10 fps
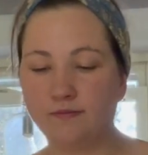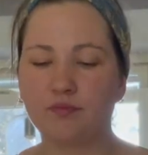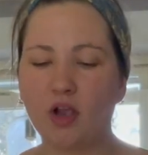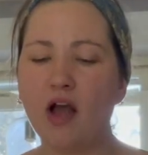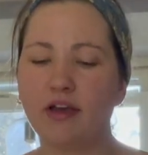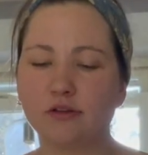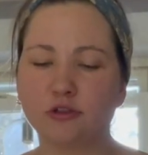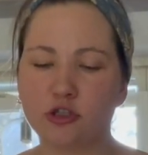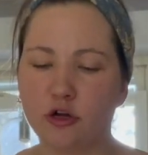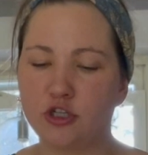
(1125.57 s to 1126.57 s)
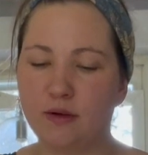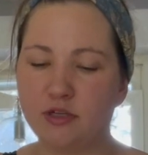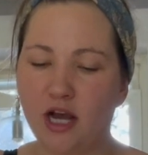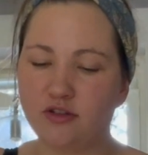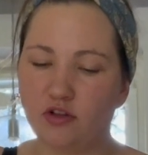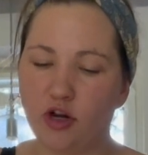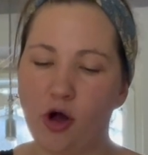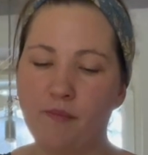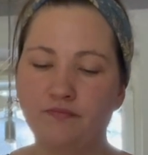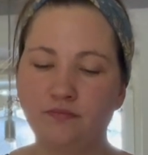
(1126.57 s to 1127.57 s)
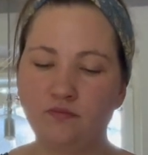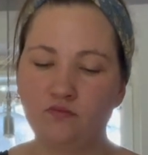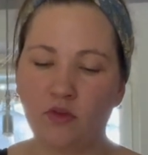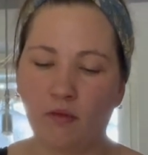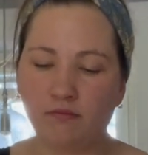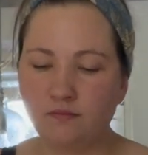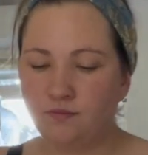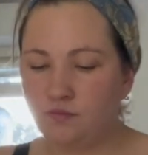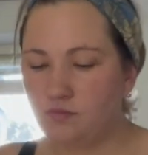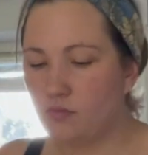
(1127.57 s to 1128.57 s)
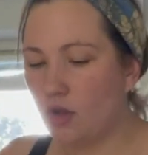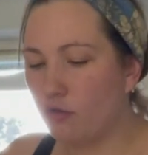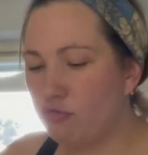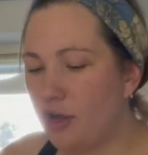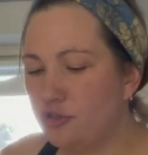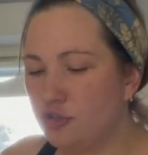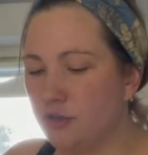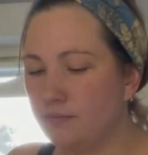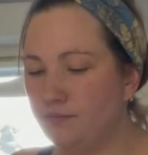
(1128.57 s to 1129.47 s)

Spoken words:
I like it with chocolate chips. Adds a little crunch and